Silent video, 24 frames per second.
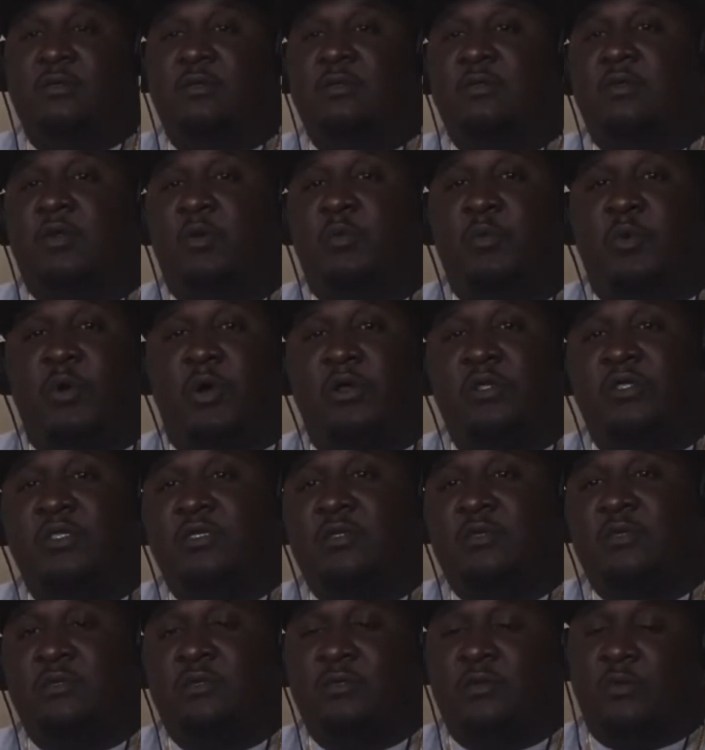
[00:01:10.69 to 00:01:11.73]
No
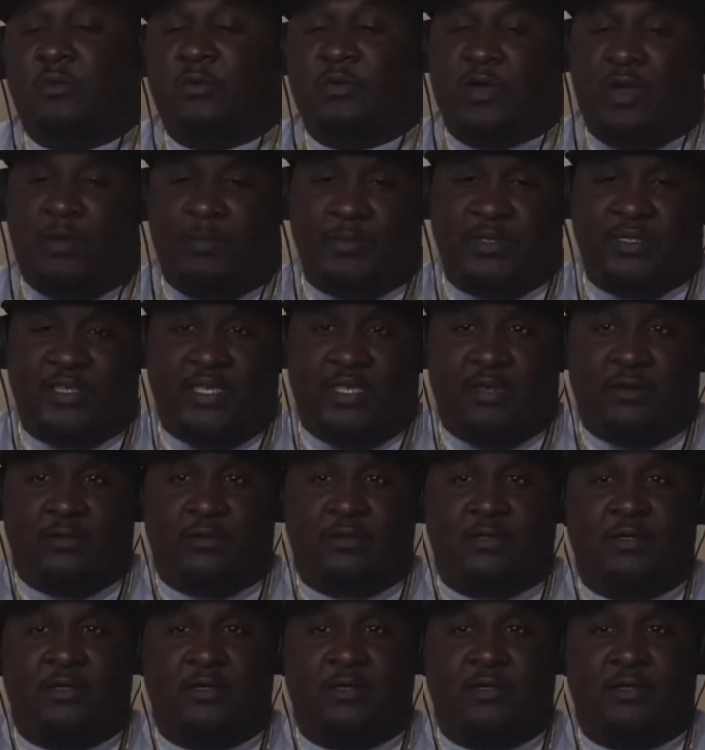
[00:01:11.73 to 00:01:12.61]
pausing, no commentary.